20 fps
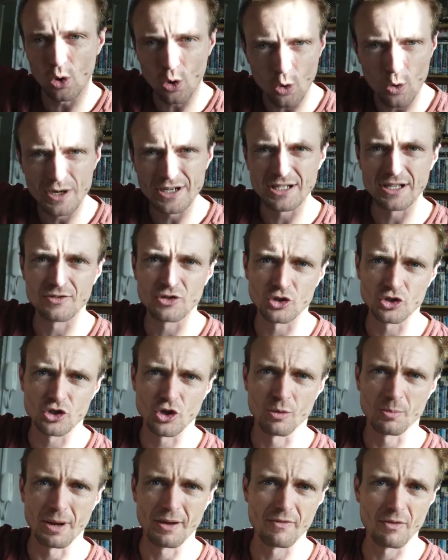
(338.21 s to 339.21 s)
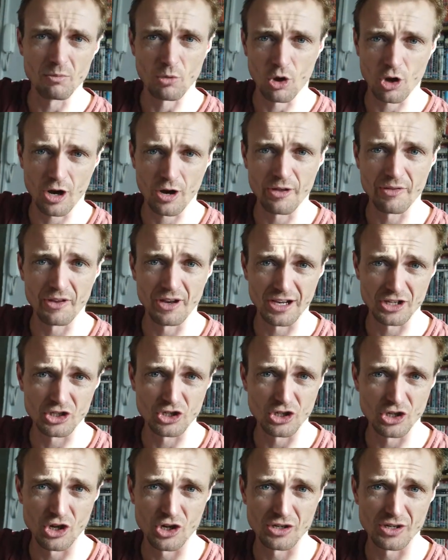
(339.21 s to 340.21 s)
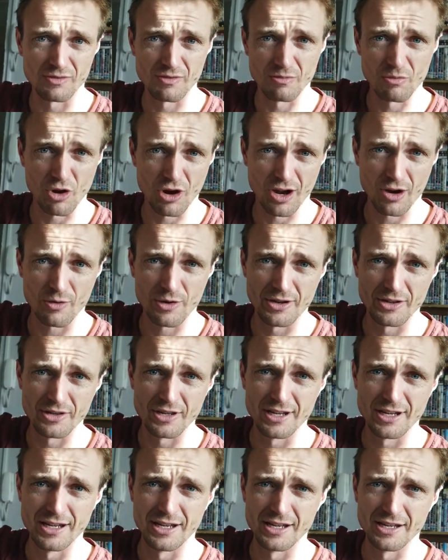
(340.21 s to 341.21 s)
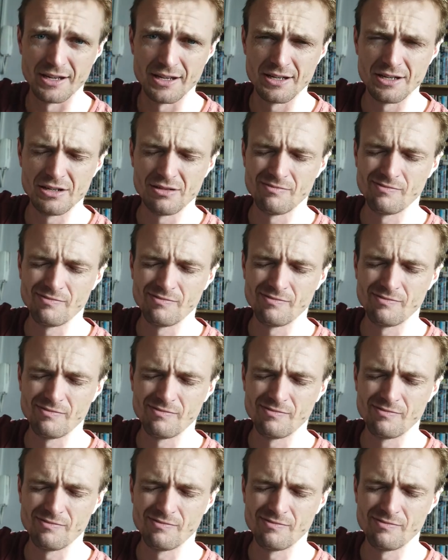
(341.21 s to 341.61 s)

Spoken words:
always lives on top if I'm not carrying the extra light. If I'm not carrying the.